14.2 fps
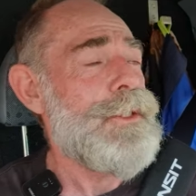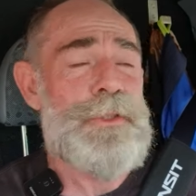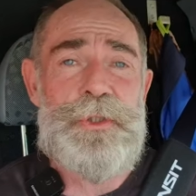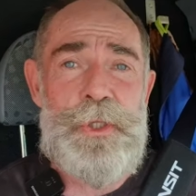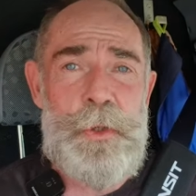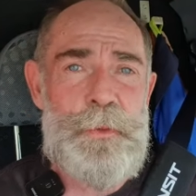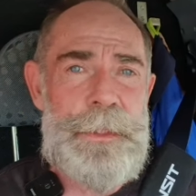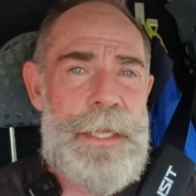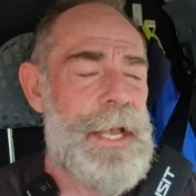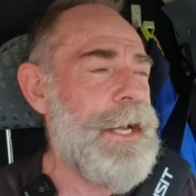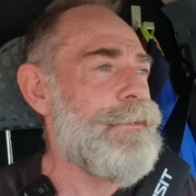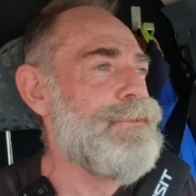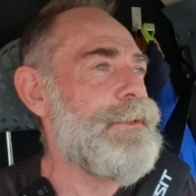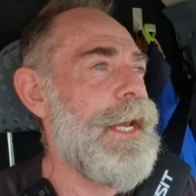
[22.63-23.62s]
Don't
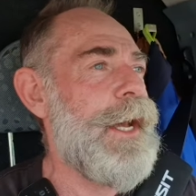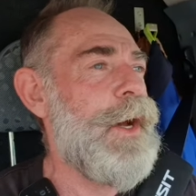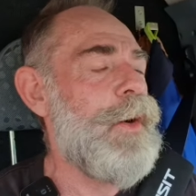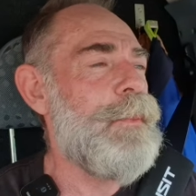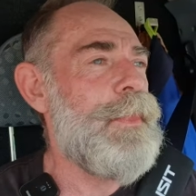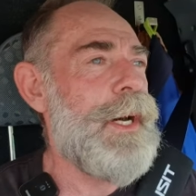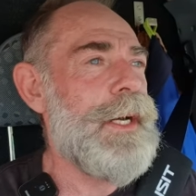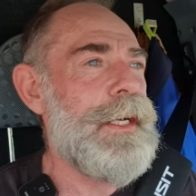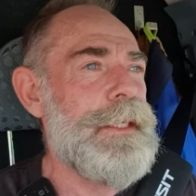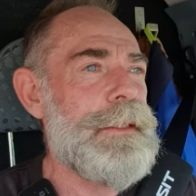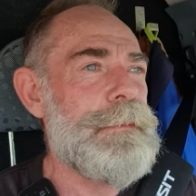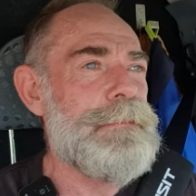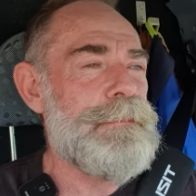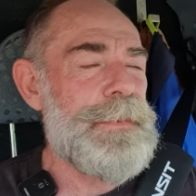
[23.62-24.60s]
laugh now,
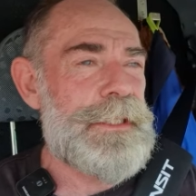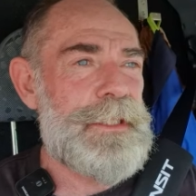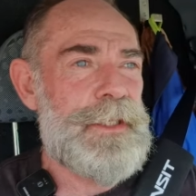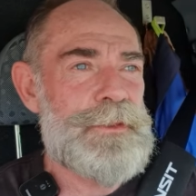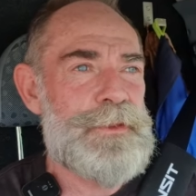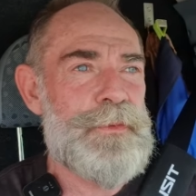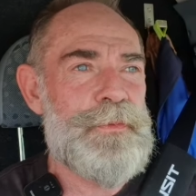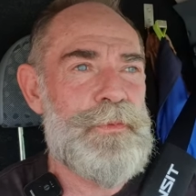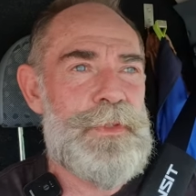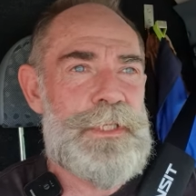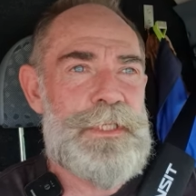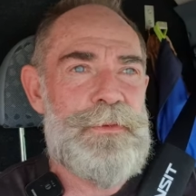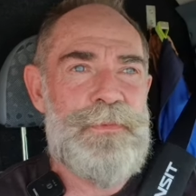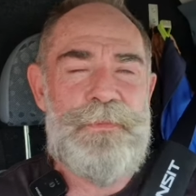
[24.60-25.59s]
but because of
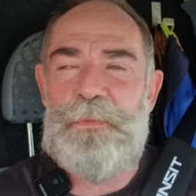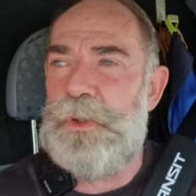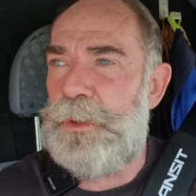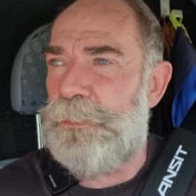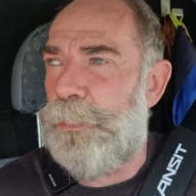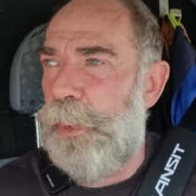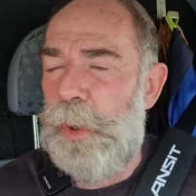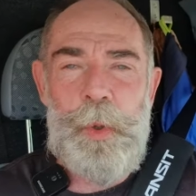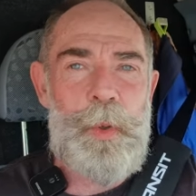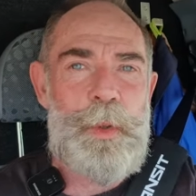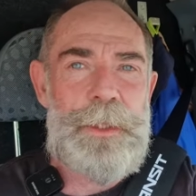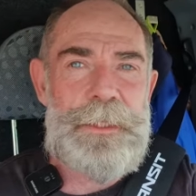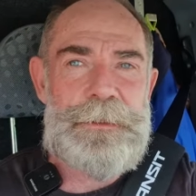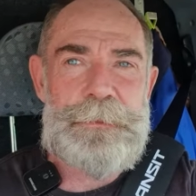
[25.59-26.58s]
the
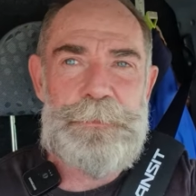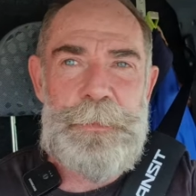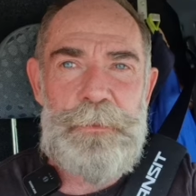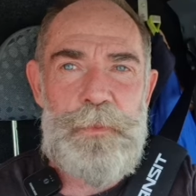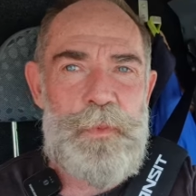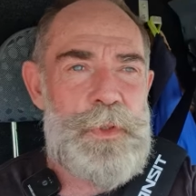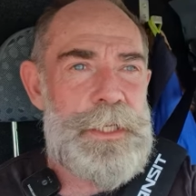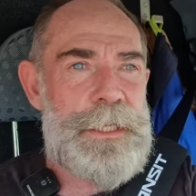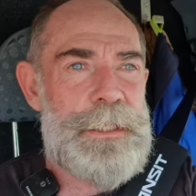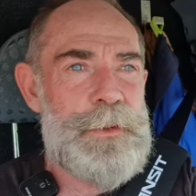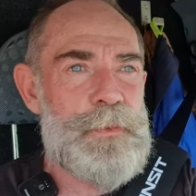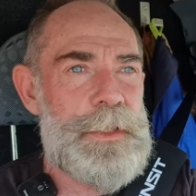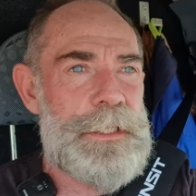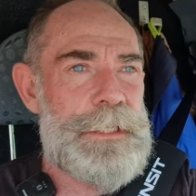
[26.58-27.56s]
football, it's been really,
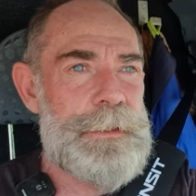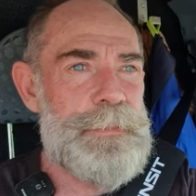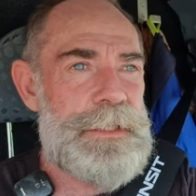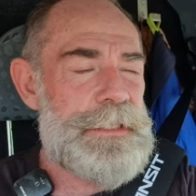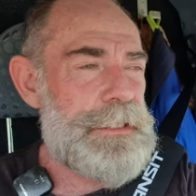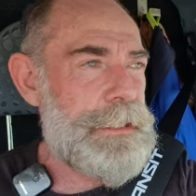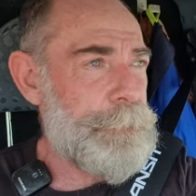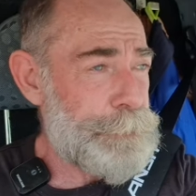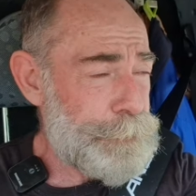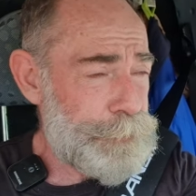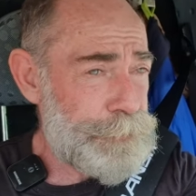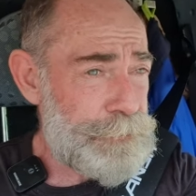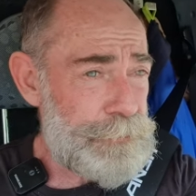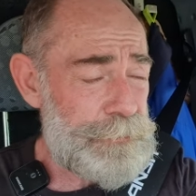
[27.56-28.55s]
really busy
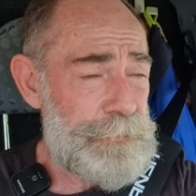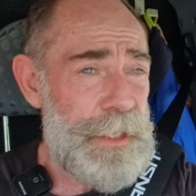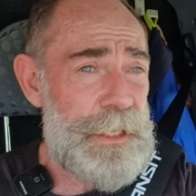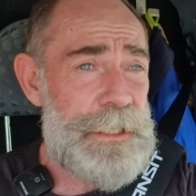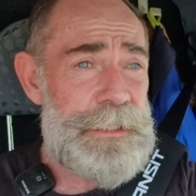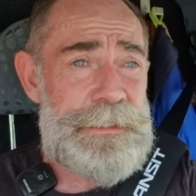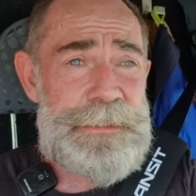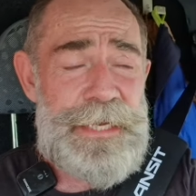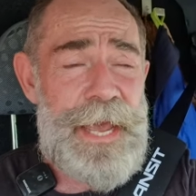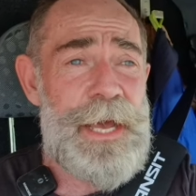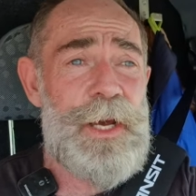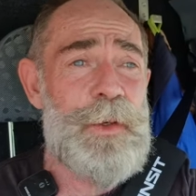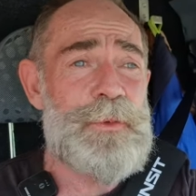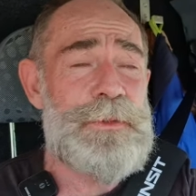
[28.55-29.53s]
in
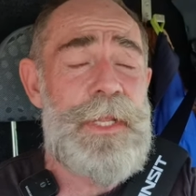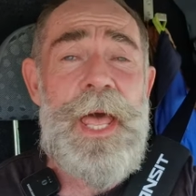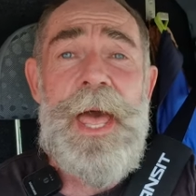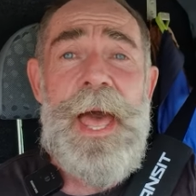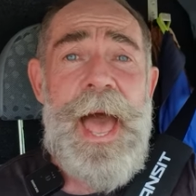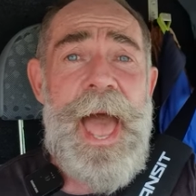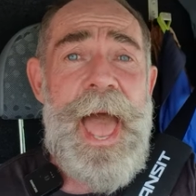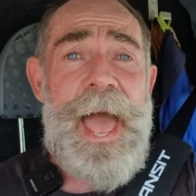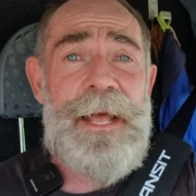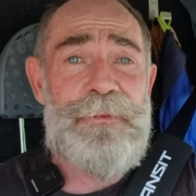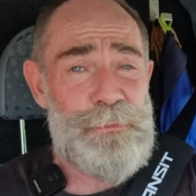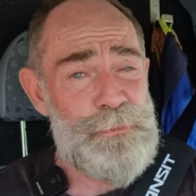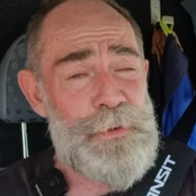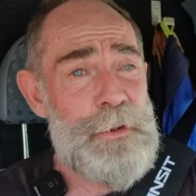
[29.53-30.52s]
town
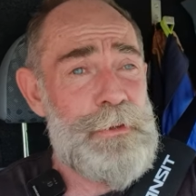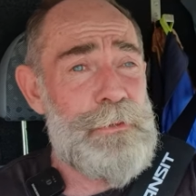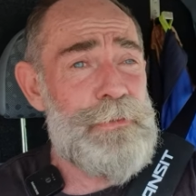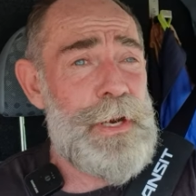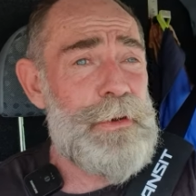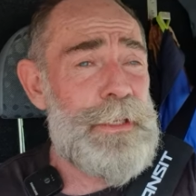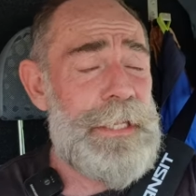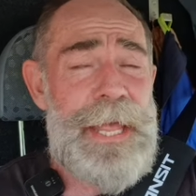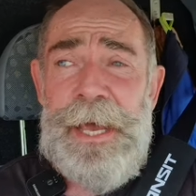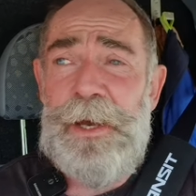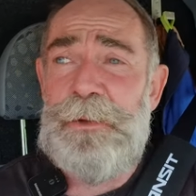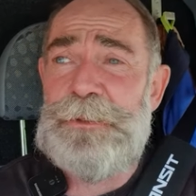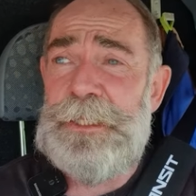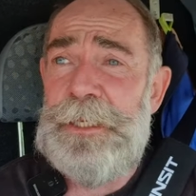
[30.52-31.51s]
and very, very
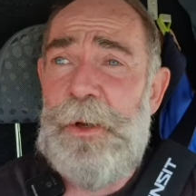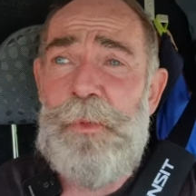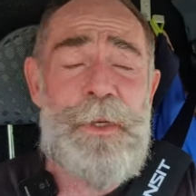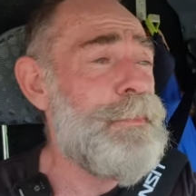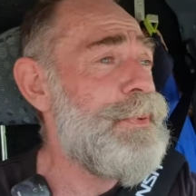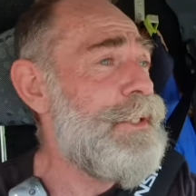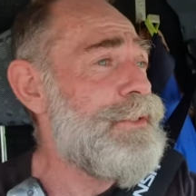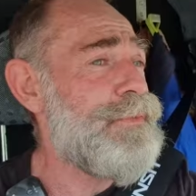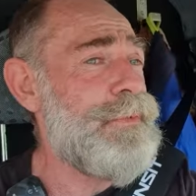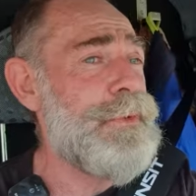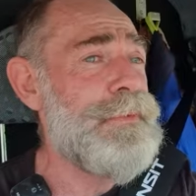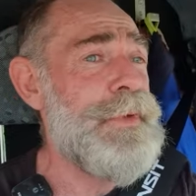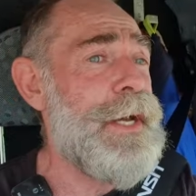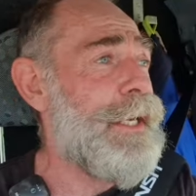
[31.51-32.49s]
loud. And I want a
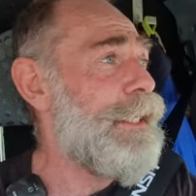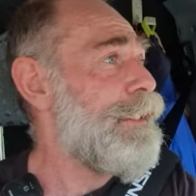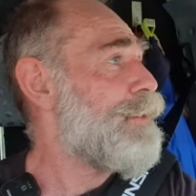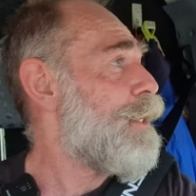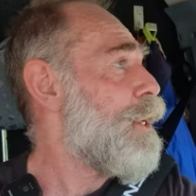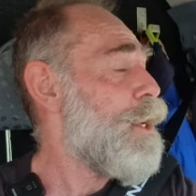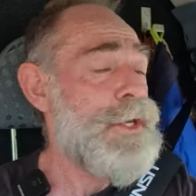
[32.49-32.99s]
peaceful night.